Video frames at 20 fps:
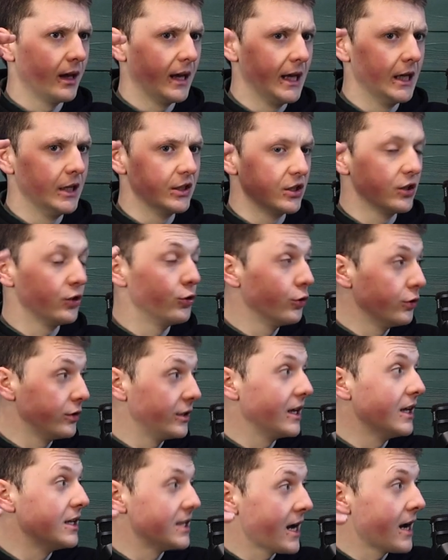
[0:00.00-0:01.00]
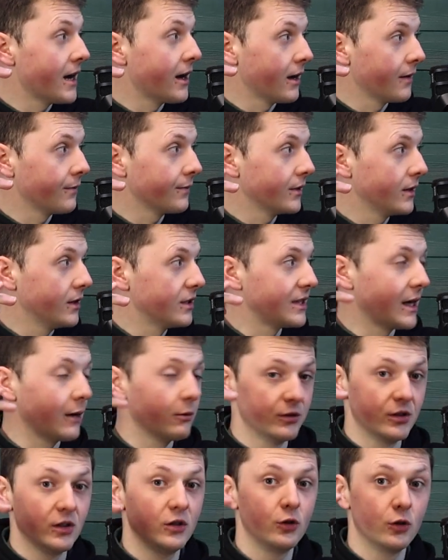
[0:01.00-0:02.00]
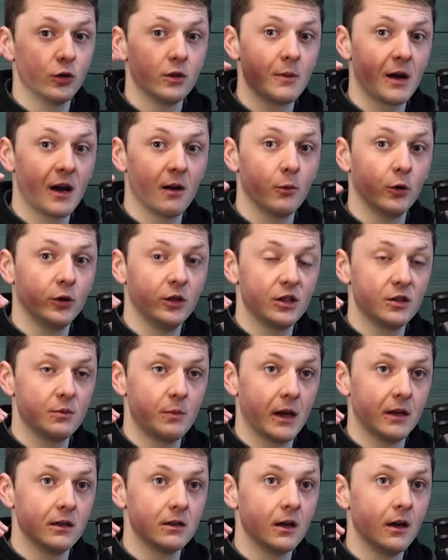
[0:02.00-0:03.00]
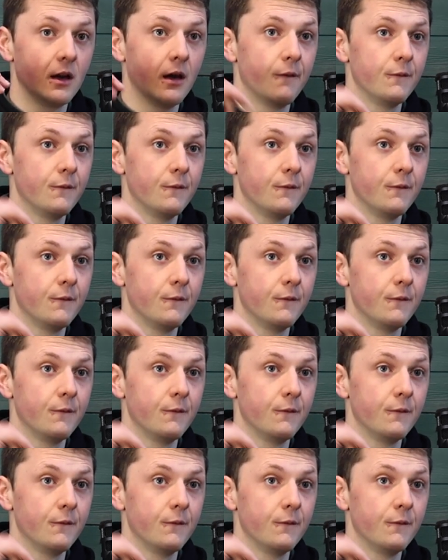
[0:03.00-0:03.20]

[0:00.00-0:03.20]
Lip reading: it's a good guitar, because that was a good amount of money to spend.